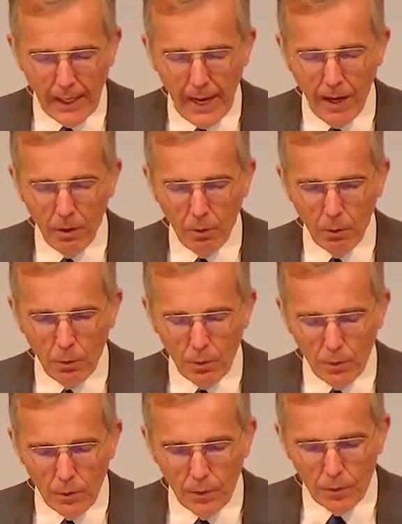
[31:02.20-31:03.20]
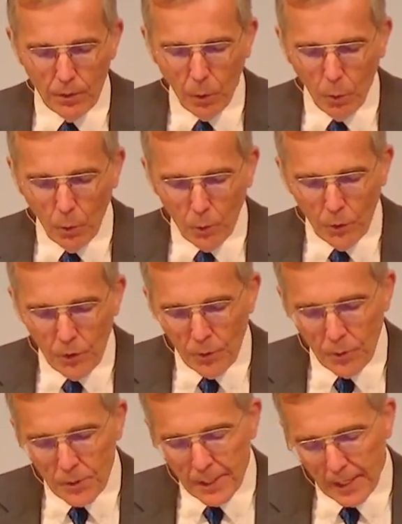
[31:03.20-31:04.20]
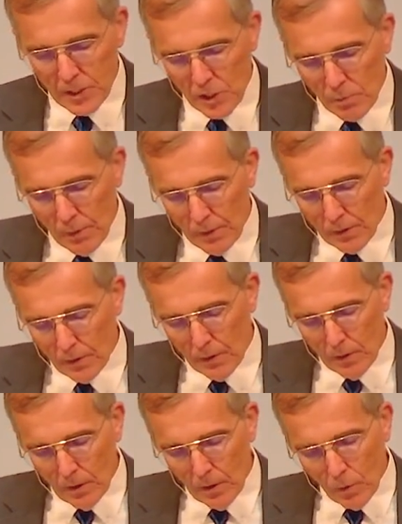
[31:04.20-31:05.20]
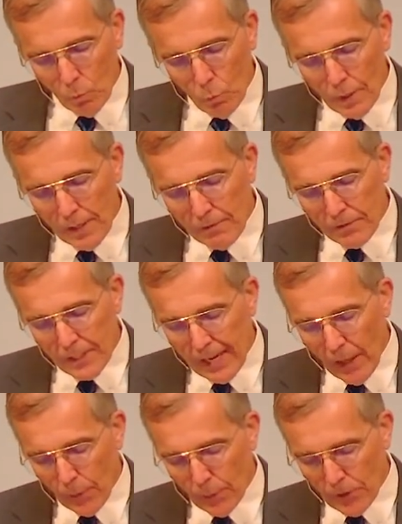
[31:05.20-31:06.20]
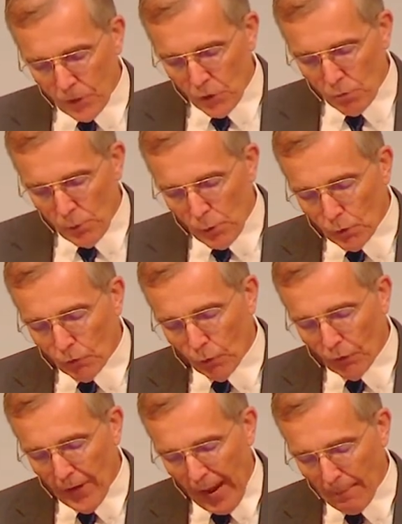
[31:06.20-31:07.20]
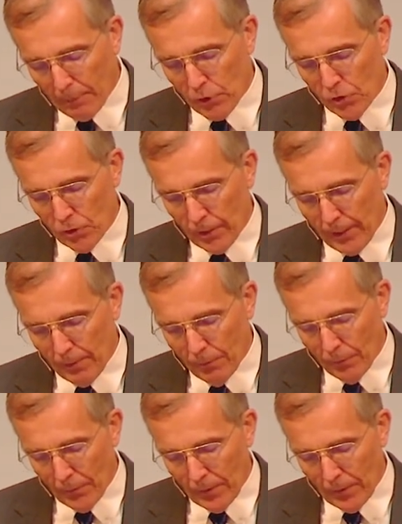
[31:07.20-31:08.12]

at how the Old and the New Testament weave together into this beautiful tapestry,